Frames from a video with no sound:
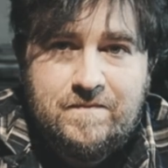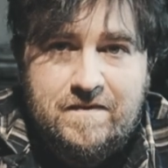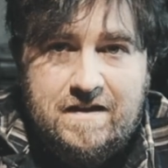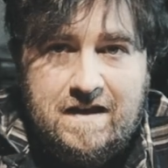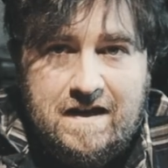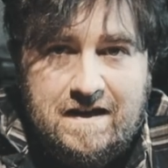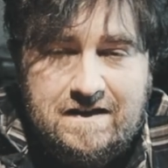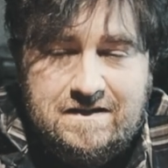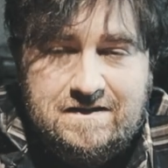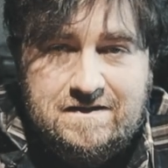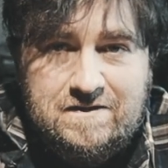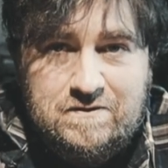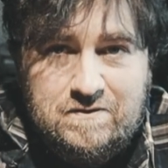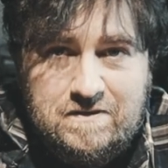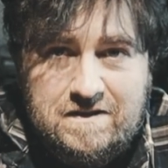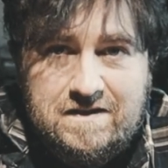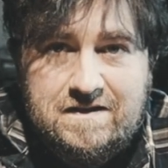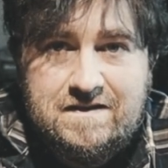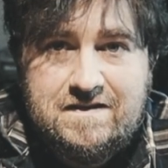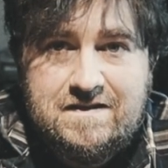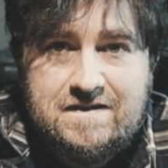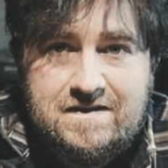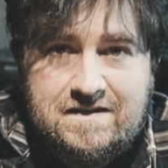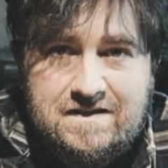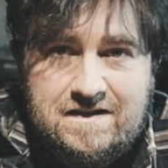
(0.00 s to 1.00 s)
as you
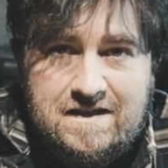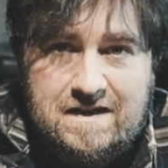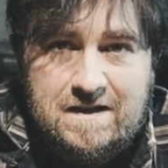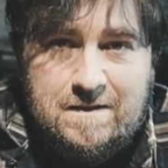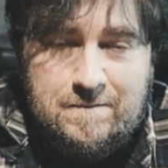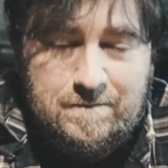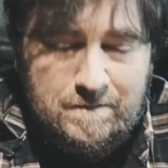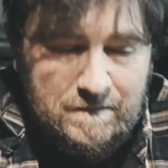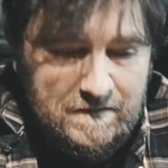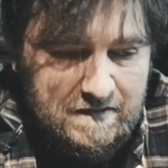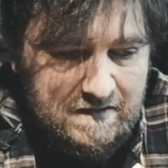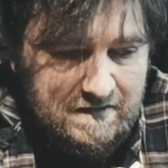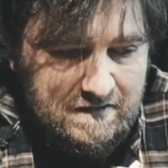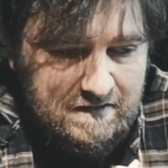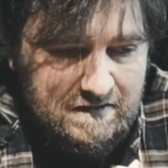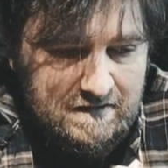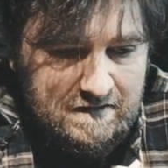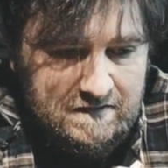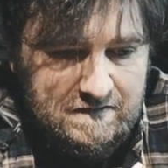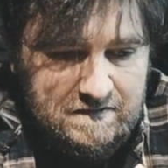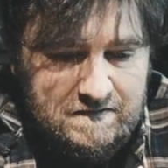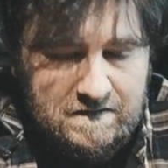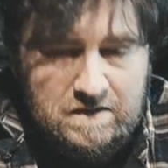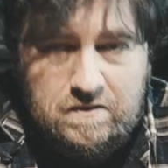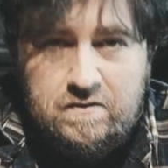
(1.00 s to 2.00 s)
can see.
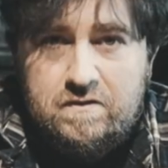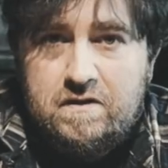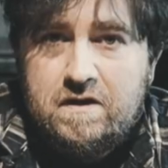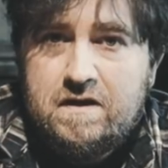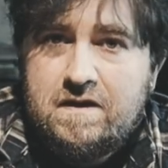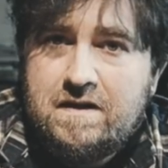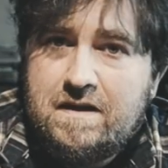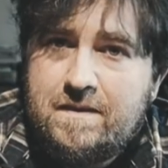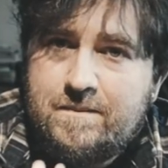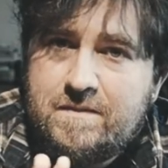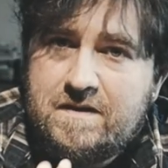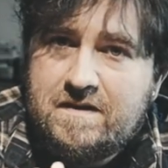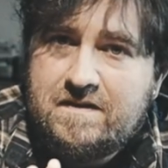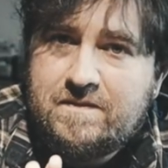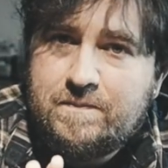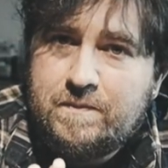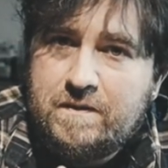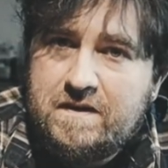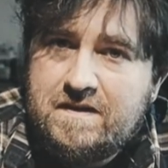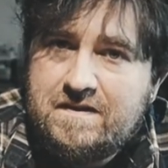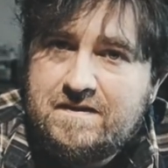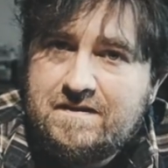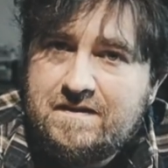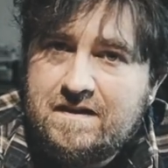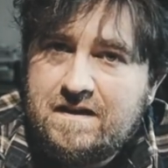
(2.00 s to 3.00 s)
So let me
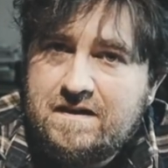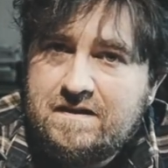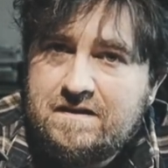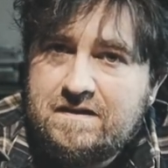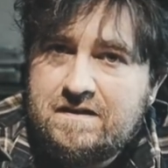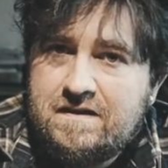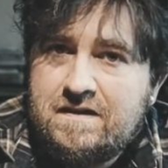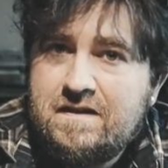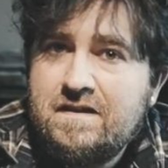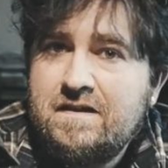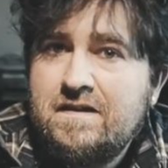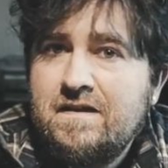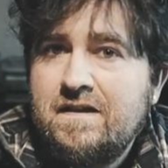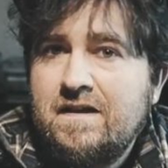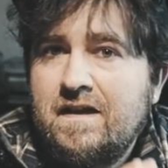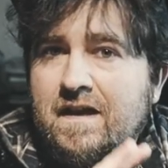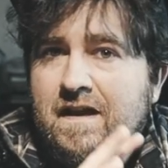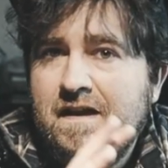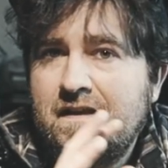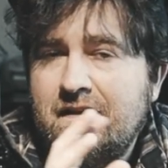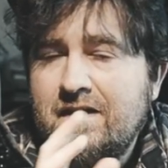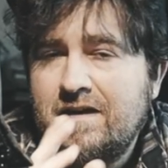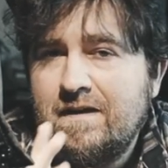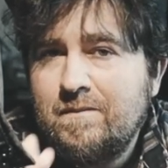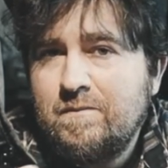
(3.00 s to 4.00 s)
explain slightly,
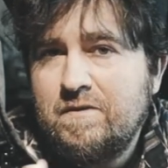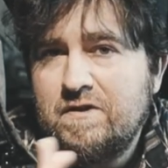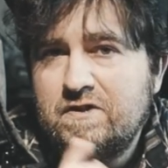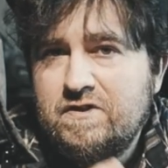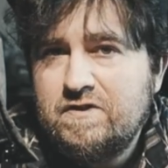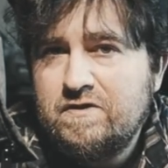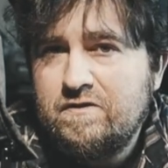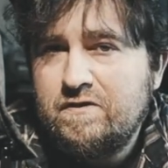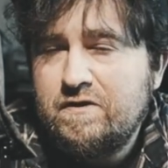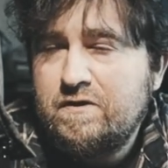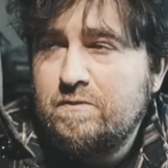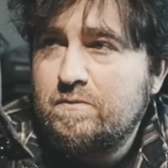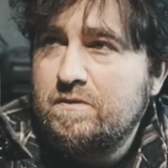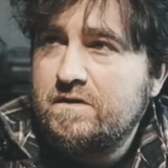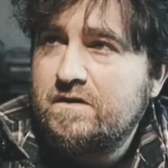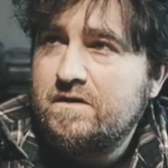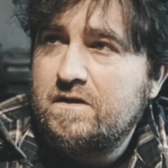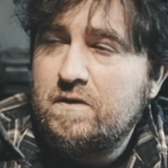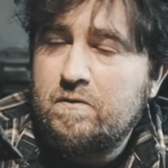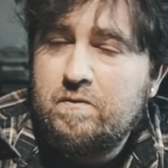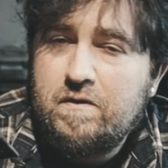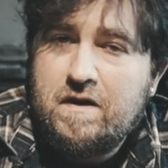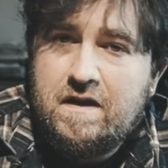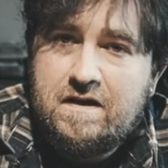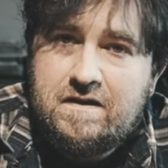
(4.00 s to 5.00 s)
and then I'm going to show you what's
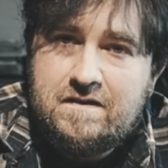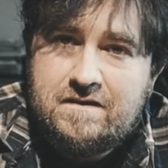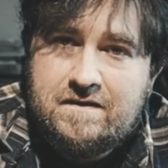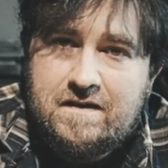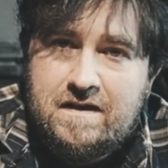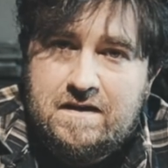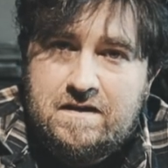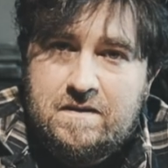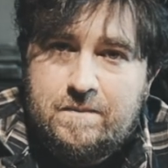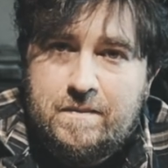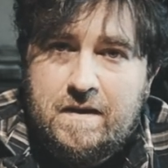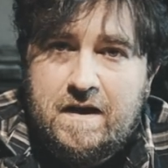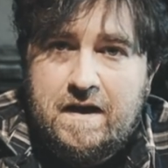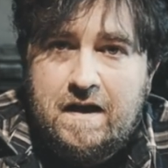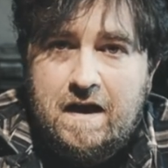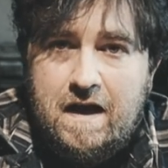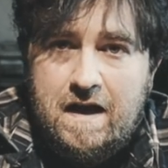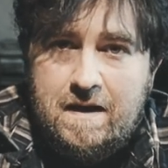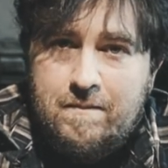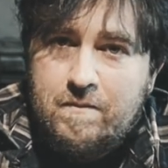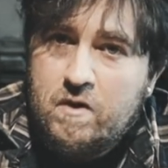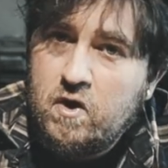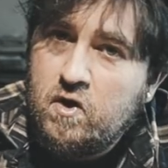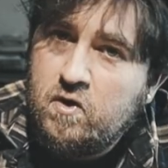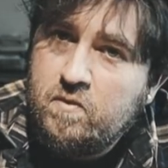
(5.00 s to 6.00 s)
going on inside the bag.
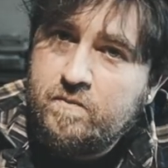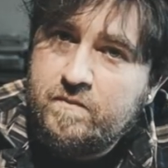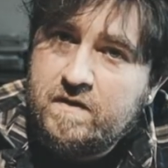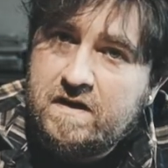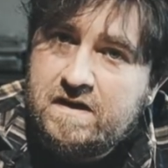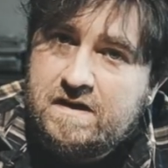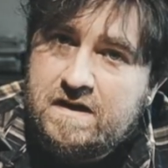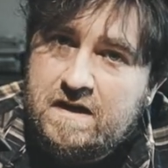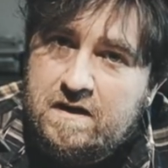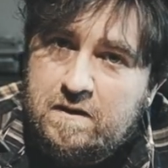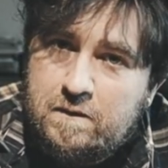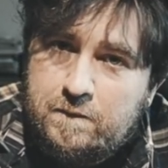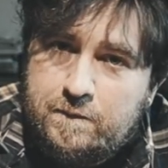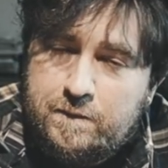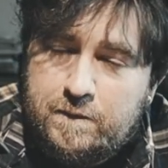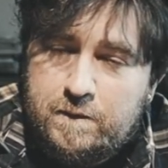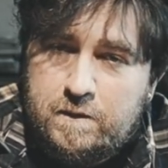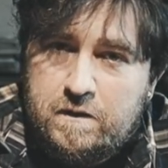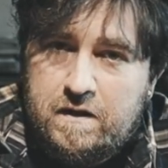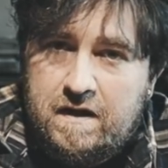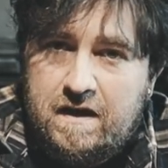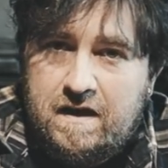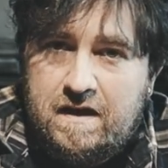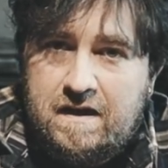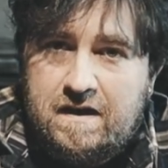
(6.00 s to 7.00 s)
I'm home right now
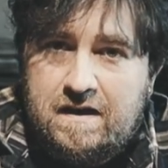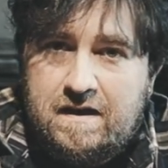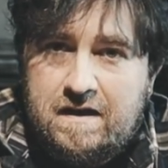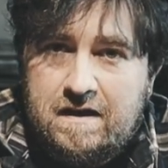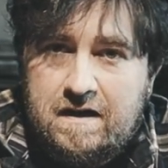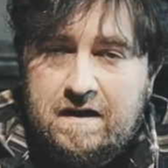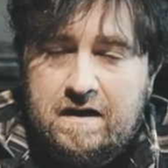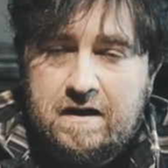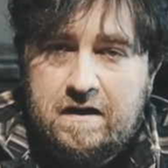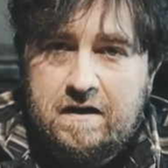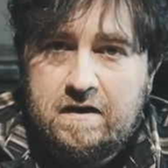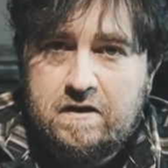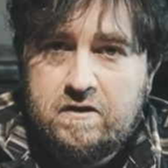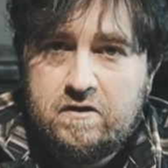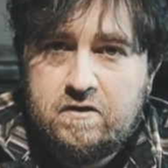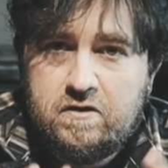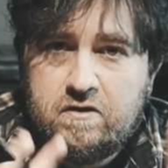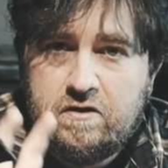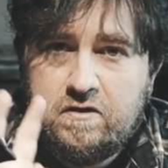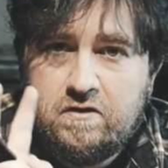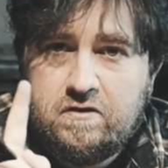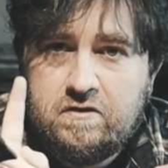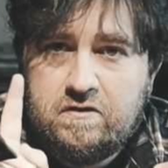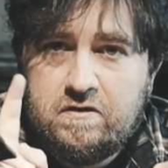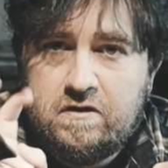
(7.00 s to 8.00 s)
for a
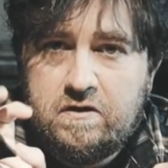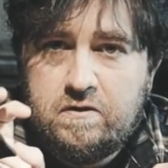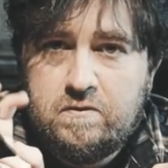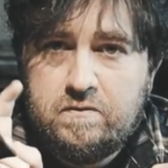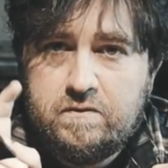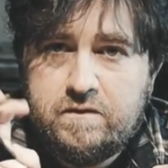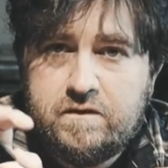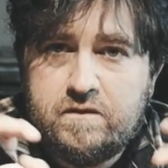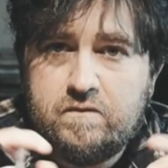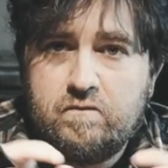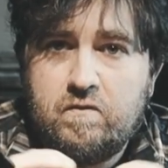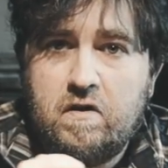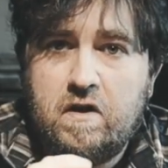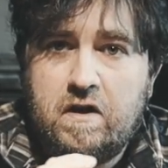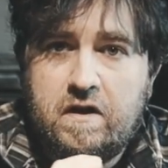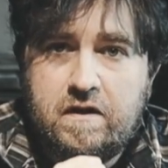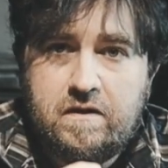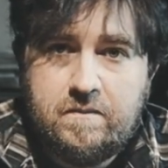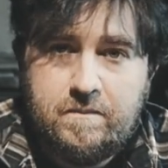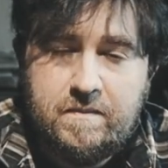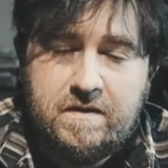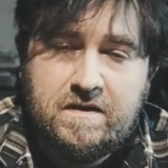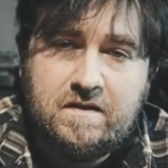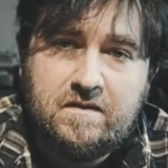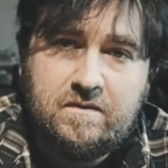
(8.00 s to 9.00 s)
clothes
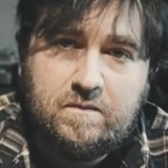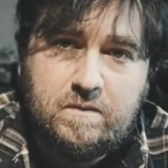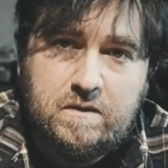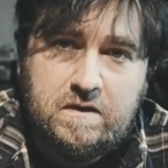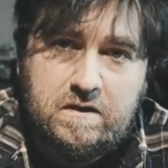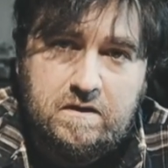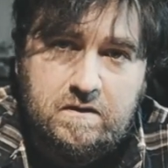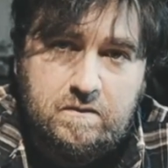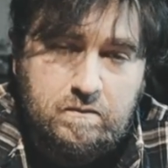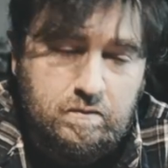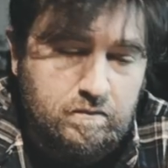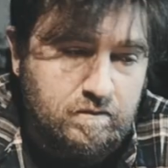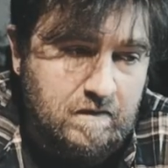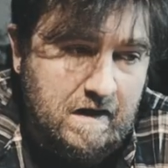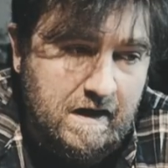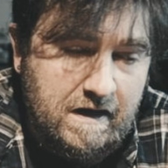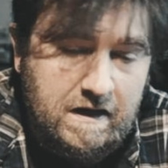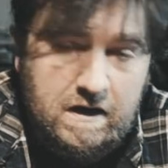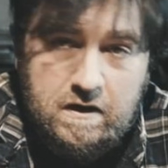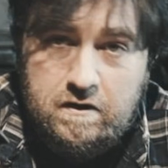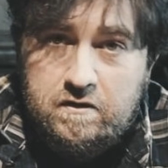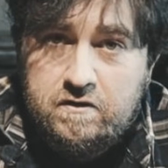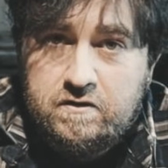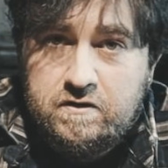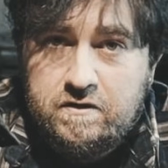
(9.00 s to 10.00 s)
run because we ran
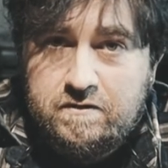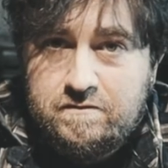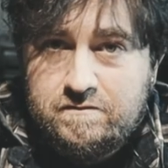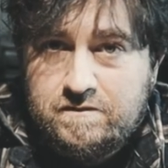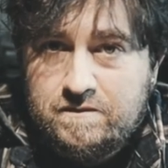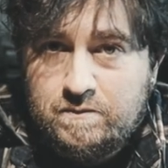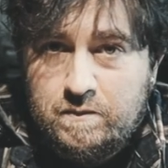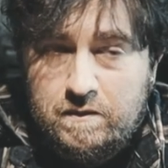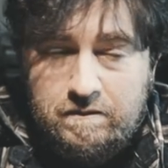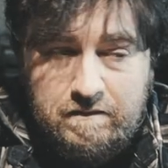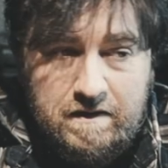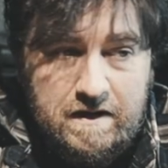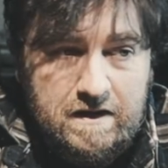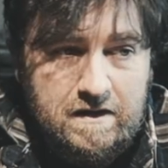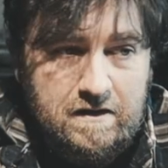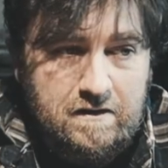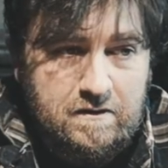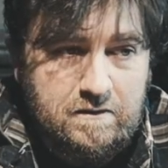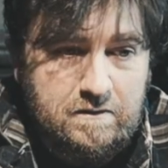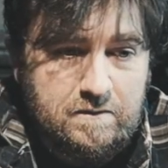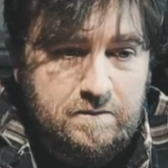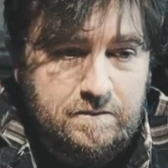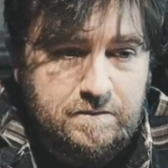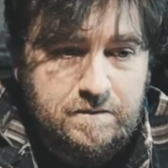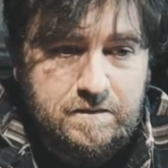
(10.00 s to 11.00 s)
out of clothes. We ran out
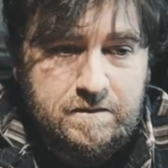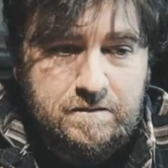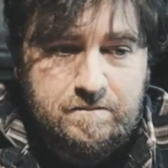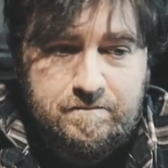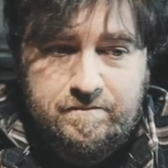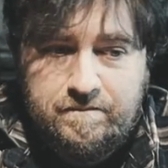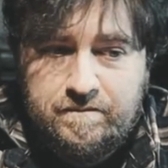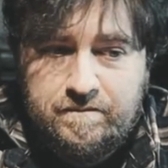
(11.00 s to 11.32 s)
of